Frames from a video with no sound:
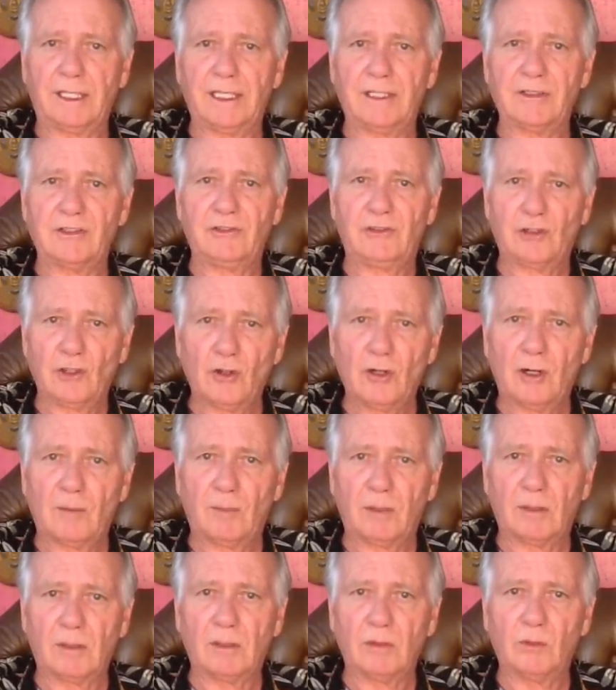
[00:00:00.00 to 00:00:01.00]
is
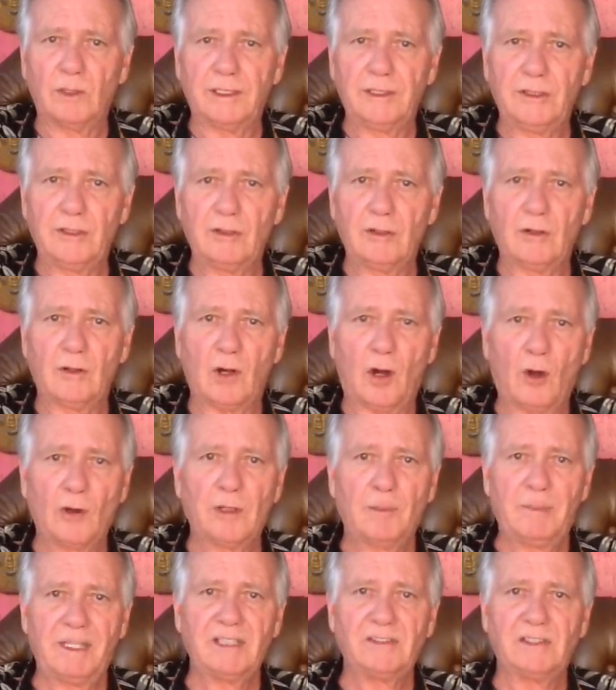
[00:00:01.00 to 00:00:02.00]
doable when you
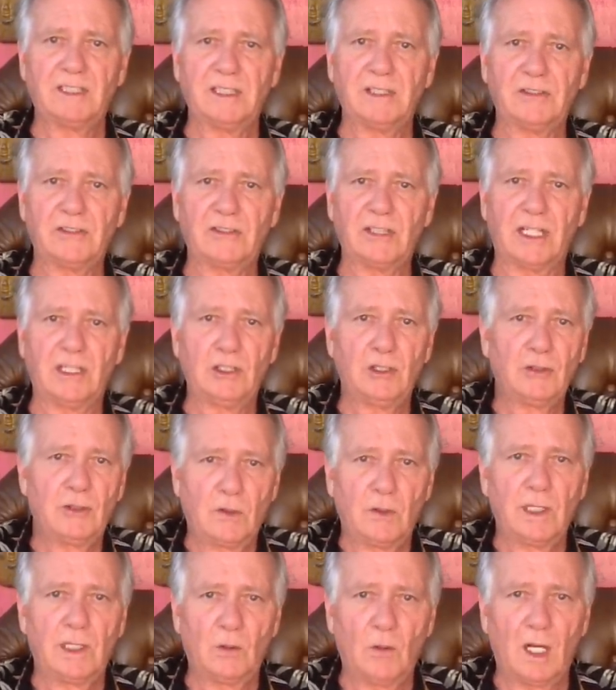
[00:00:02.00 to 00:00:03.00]
own a business and you're
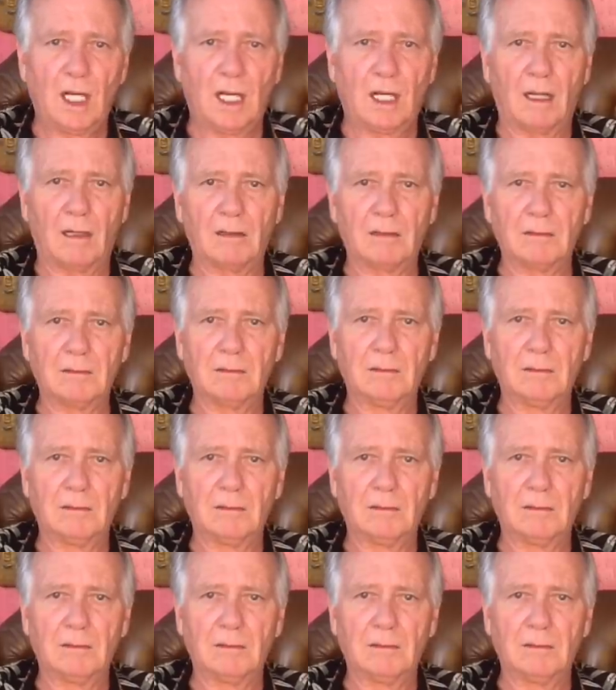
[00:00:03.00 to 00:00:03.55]
doing well.